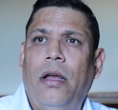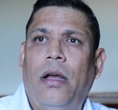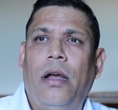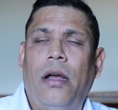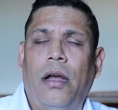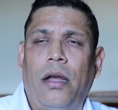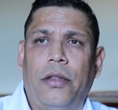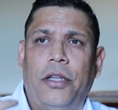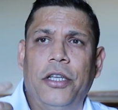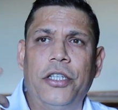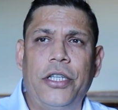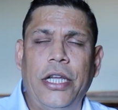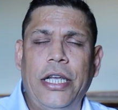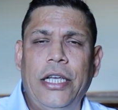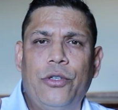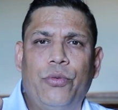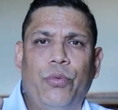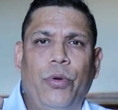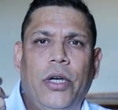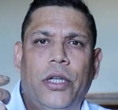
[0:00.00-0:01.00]
Uh, this thing
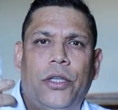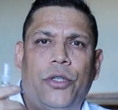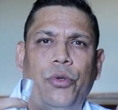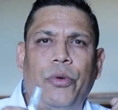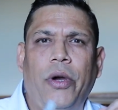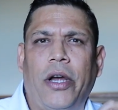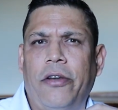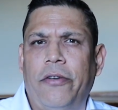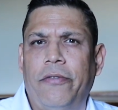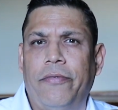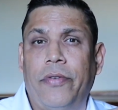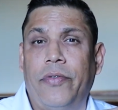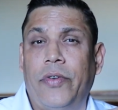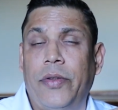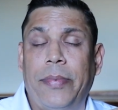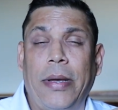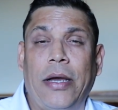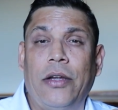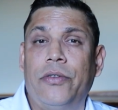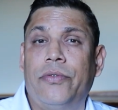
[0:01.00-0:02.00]
is worth
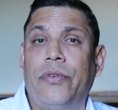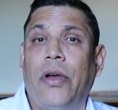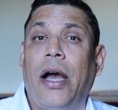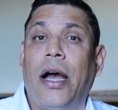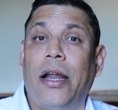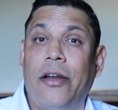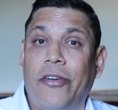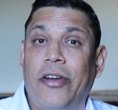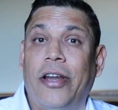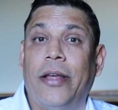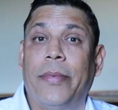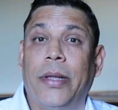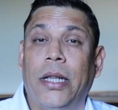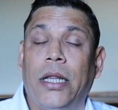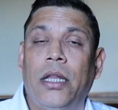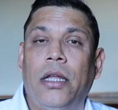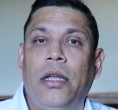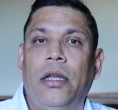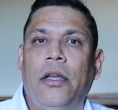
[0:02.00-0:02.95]
250 pounds for 100 ml.